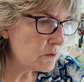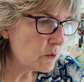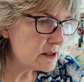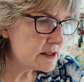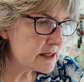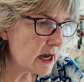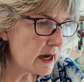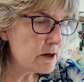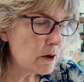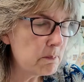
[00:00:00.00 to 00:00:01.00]
on one
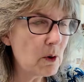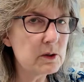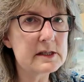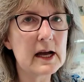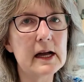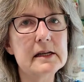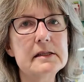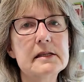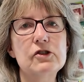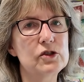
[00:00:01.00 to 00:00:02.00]
side or both sides?
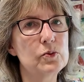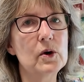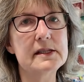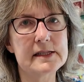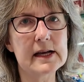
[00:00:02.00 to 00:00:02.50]
Just one